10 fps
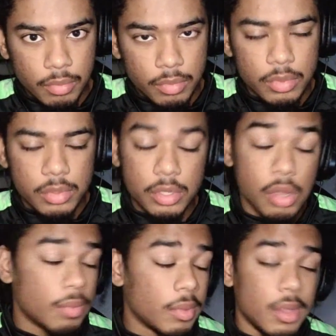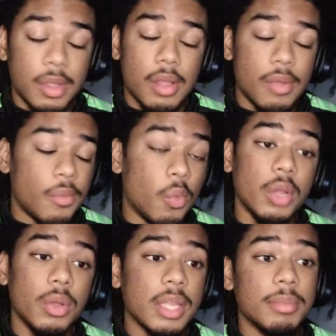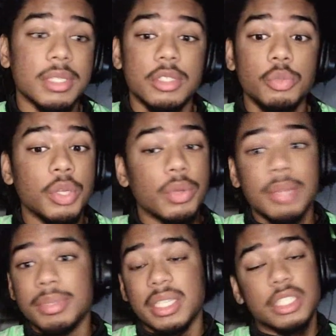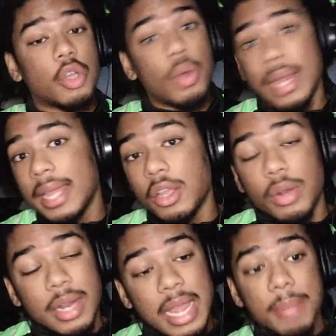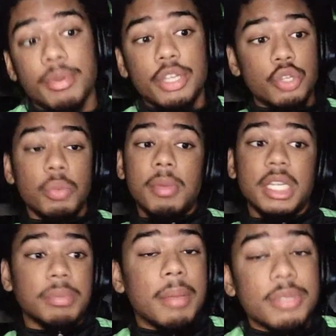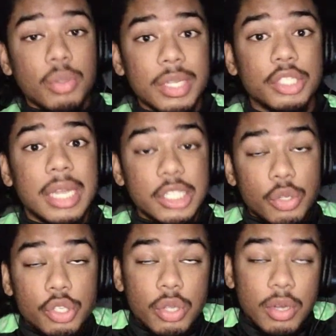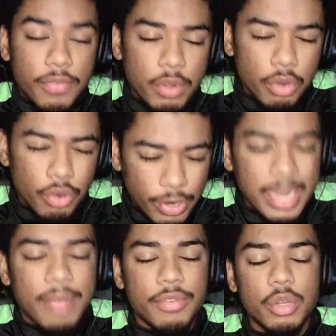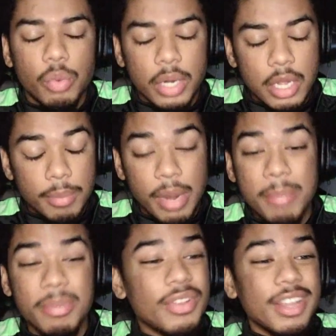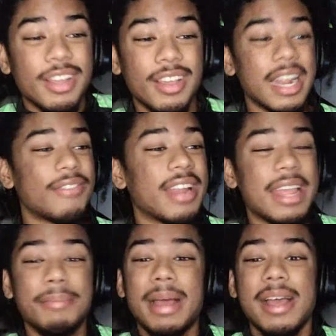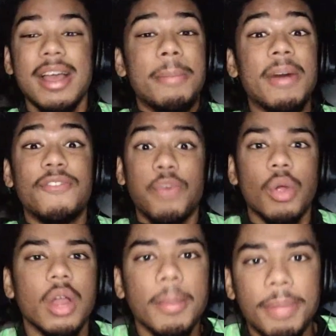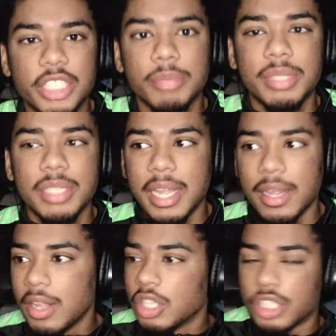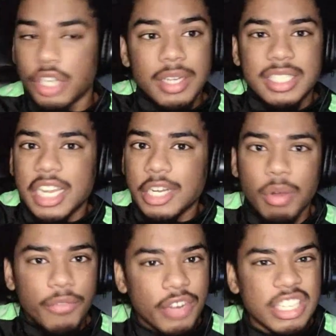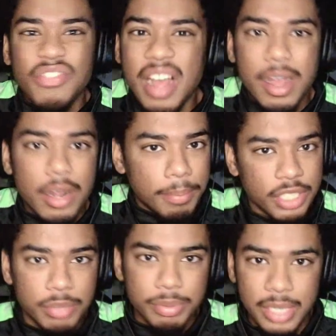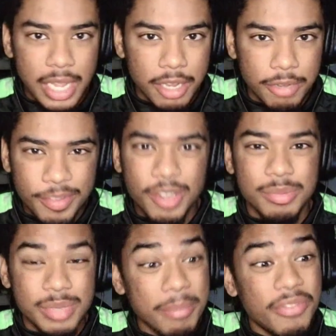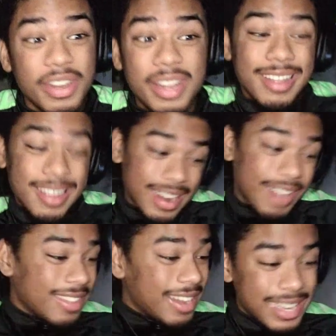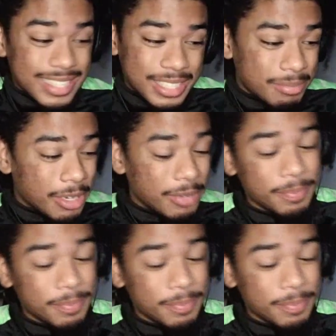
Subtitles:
So we're gonna keep this list going. I ain't gonna elaborate too much, but I'm just gonna let you guys know you're gonna feel great after you work out. But I'll be feeling good after I hit my 400 push-ups a day. Starting January 1st, 500 push-ups a day. You know what I'm saying? I'll be feeling good after that shit, bro.